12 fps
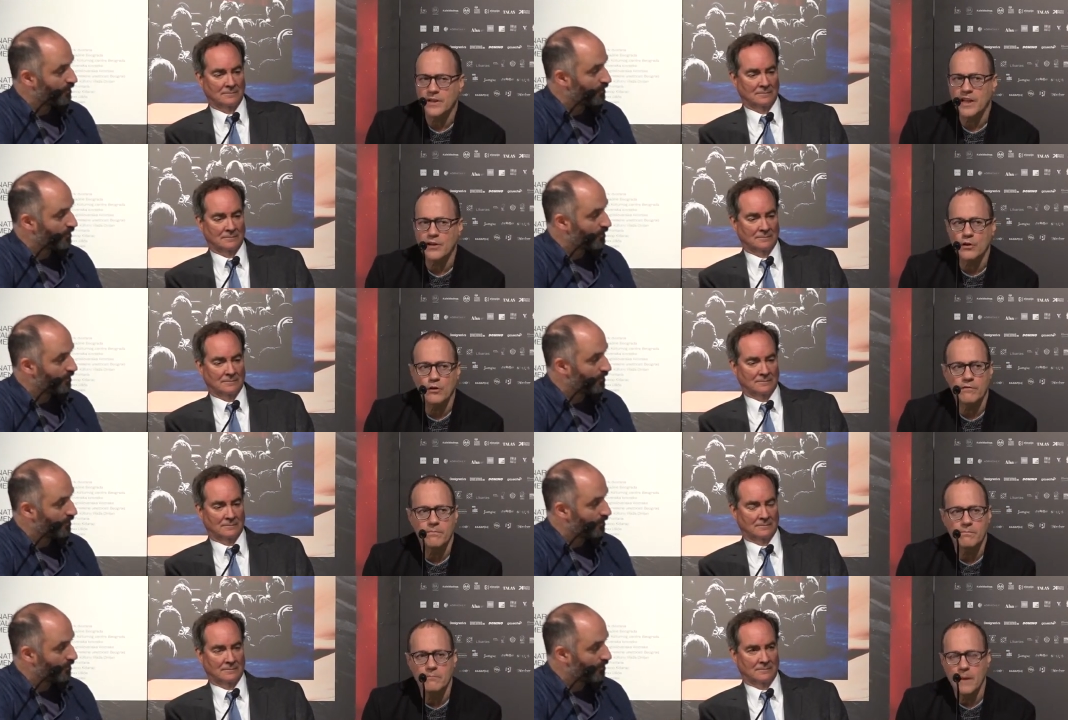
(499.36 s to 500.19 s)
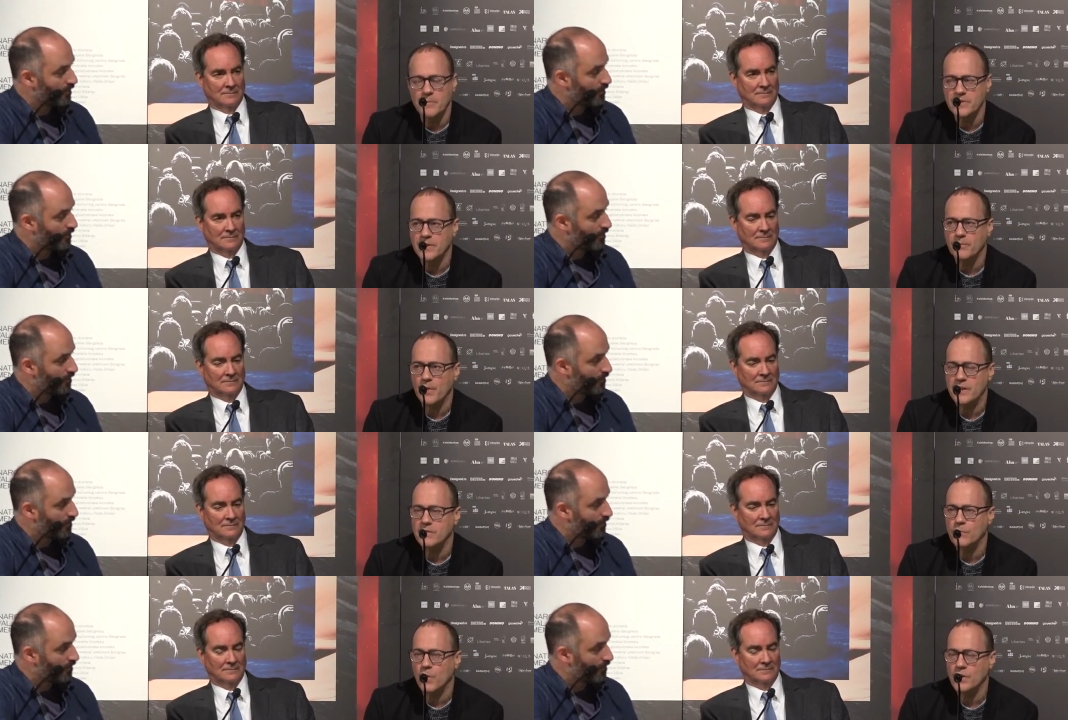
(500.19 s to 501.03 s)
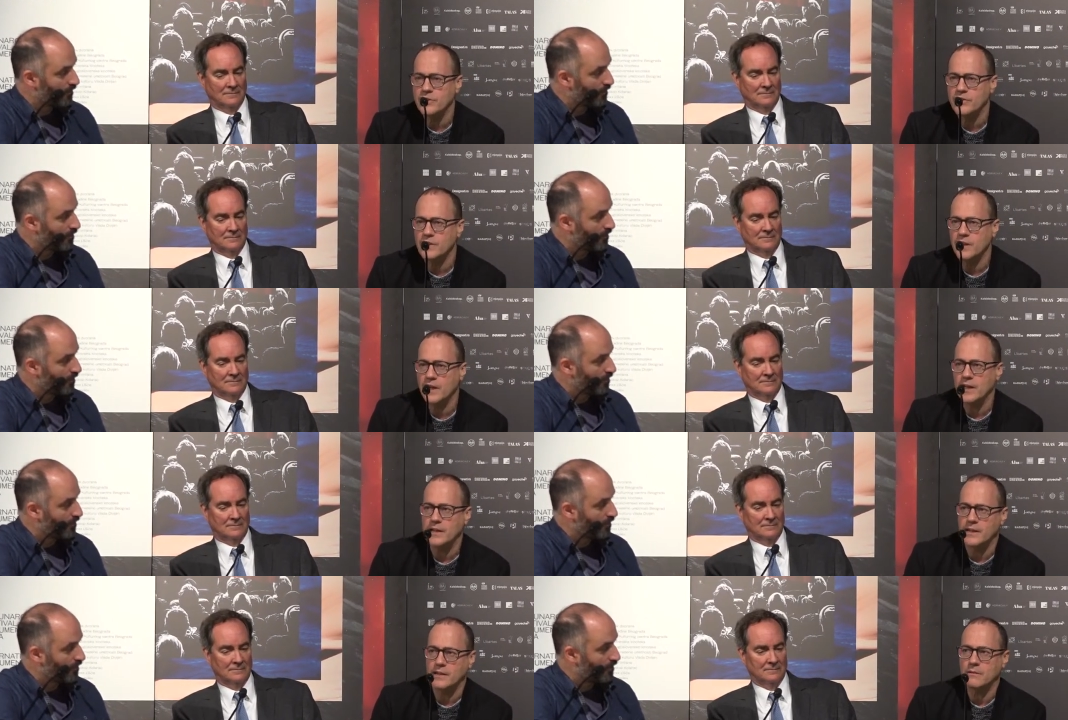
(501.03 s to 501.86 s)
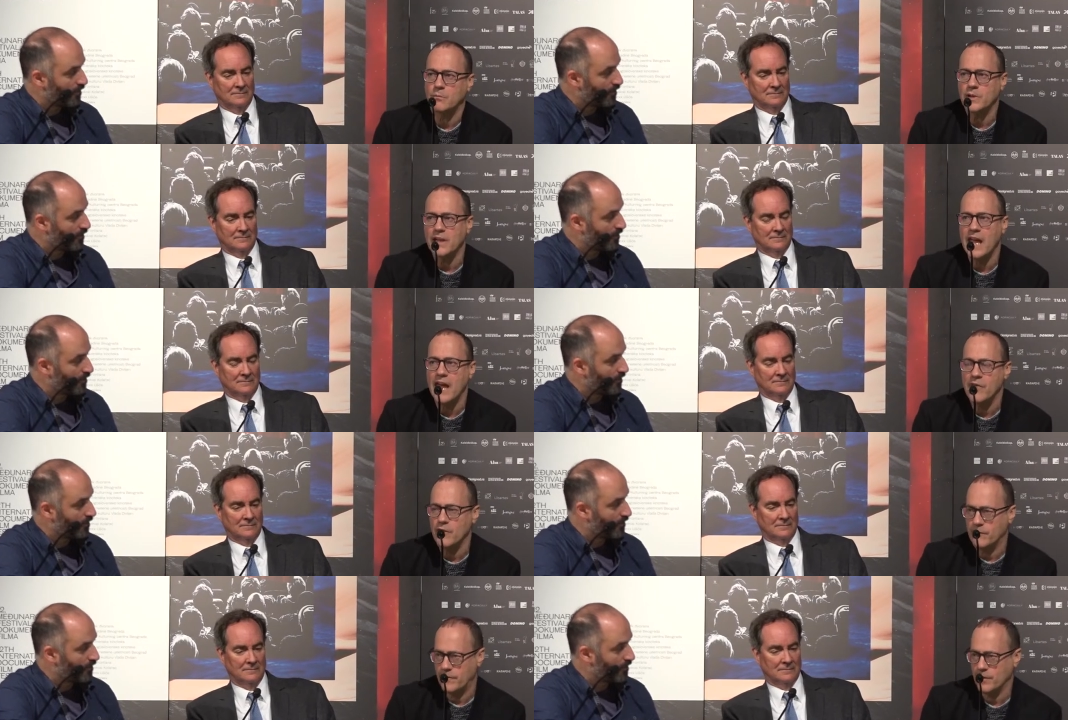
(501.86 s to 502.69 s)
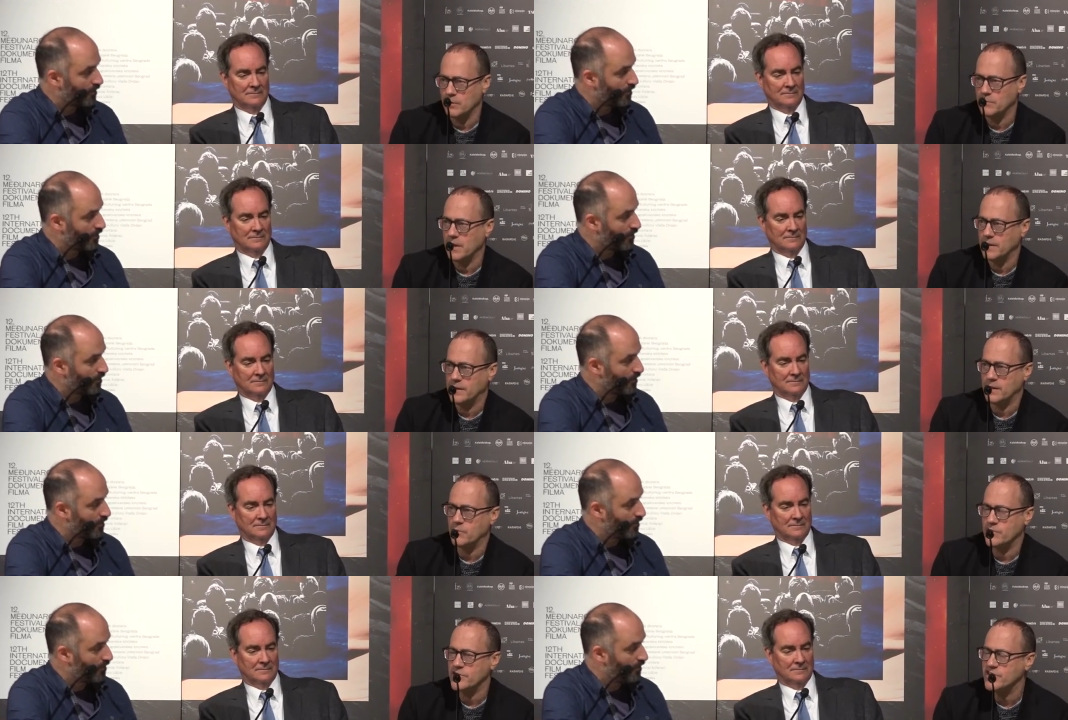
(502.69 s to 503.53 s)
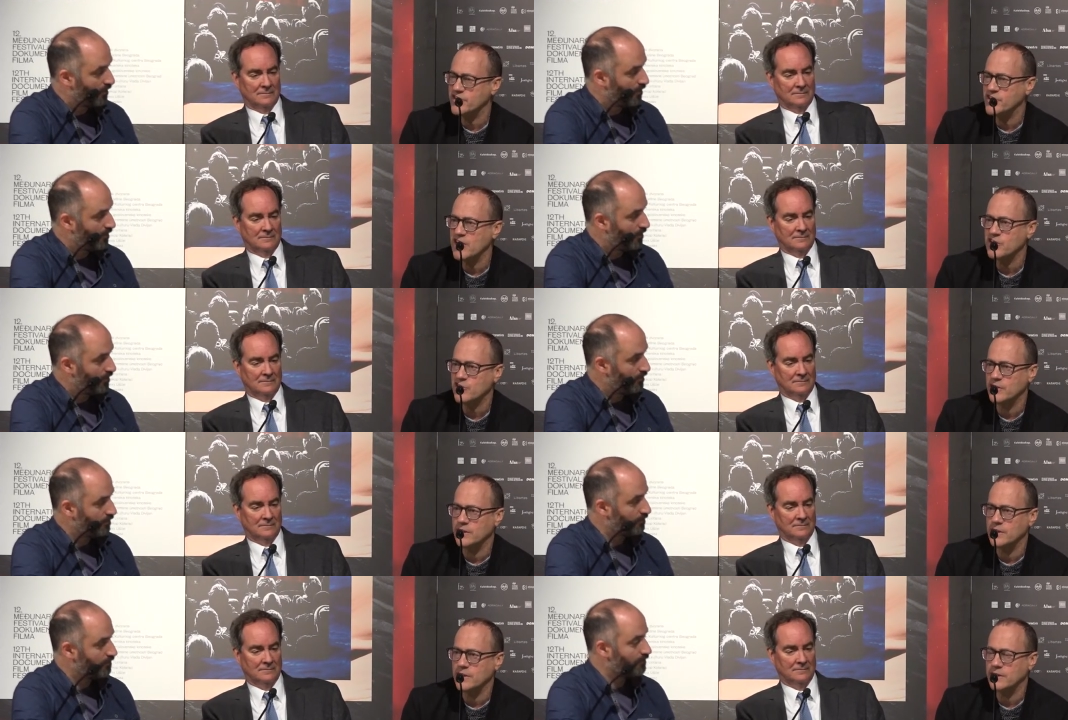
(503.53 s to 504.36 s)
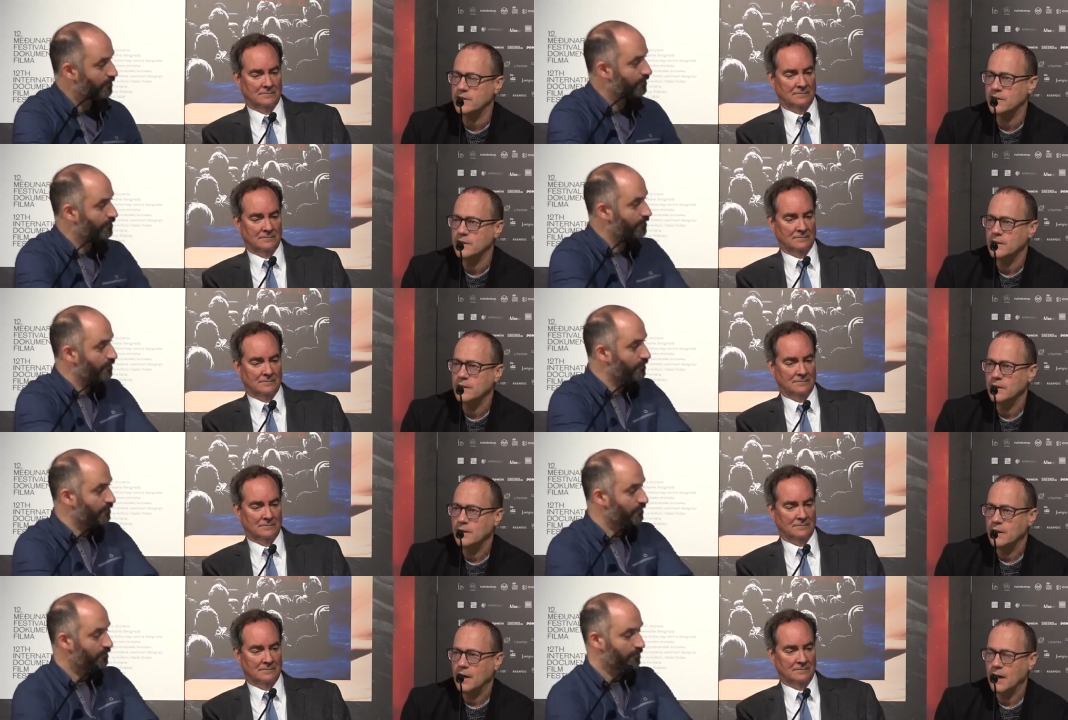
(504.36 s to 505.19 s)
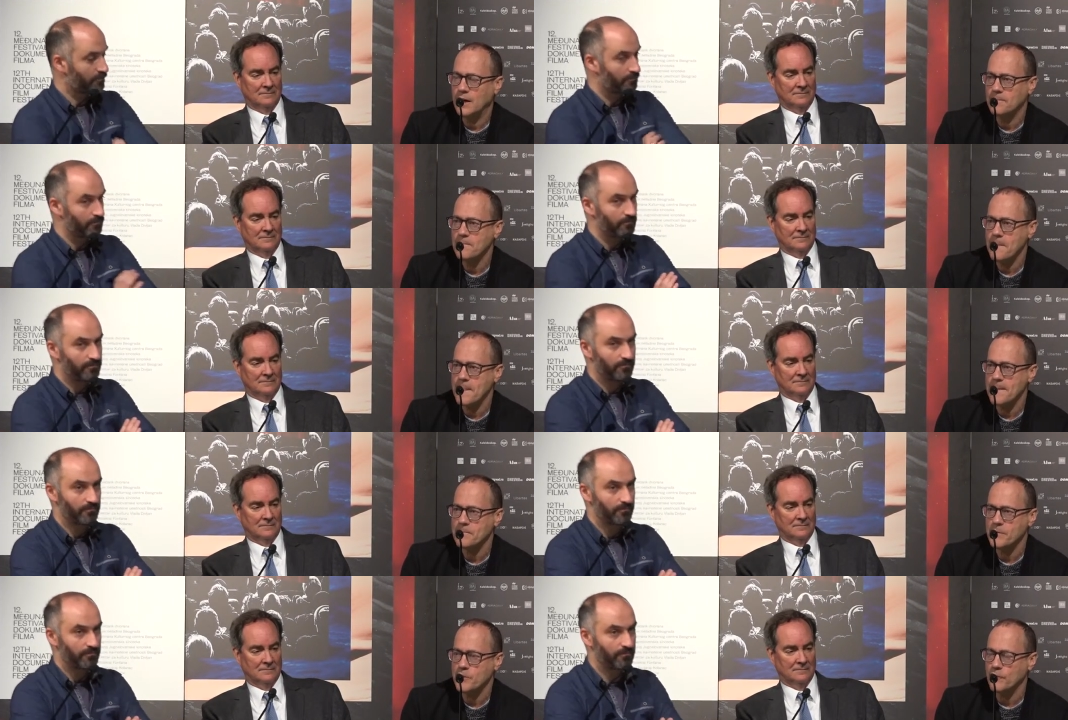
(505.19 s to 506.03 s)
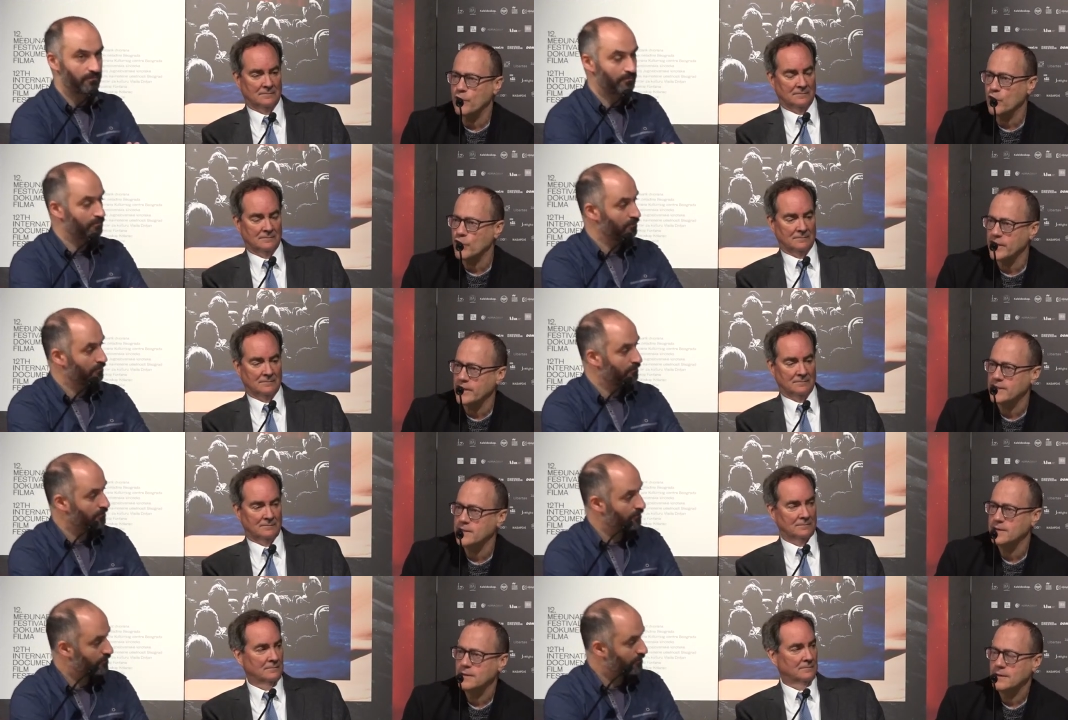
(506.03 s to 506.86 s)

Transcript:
Speaker 1: I don't know if members of the press have watched it yet, I think we end the film, I think, with a suggestion that uh, the verdict